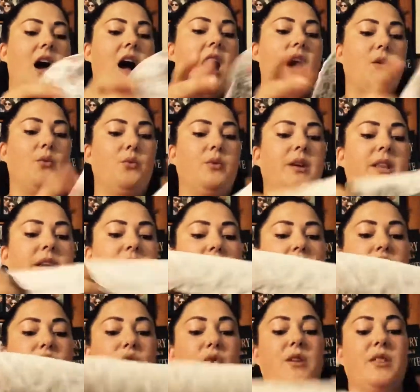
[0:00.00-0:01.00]
I really
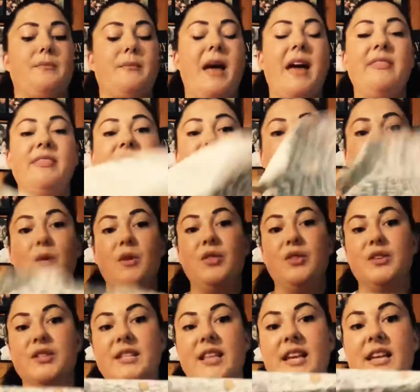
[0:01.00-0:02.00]
adore them. And this one
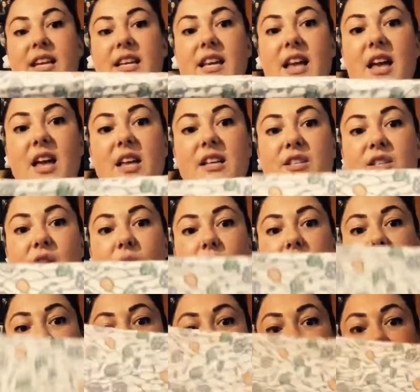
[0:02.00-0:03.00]
looks like as though
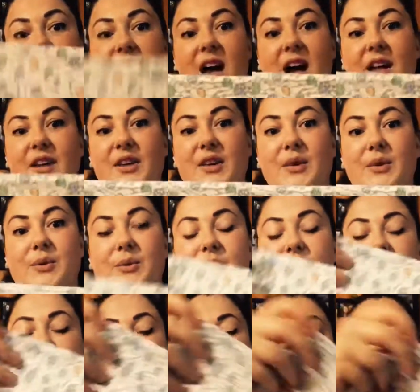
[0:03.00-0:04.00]
it was not
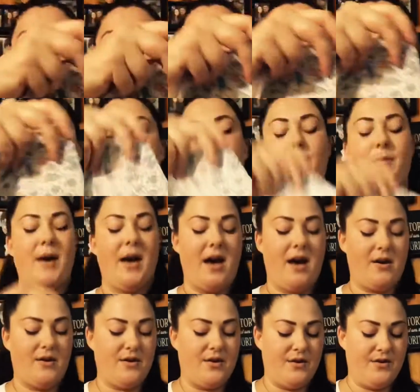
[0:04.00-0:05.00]
used. I love that
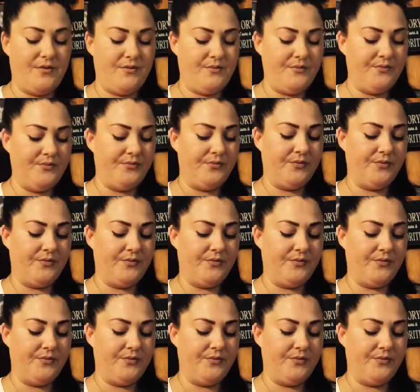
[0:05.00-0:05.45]
pattern.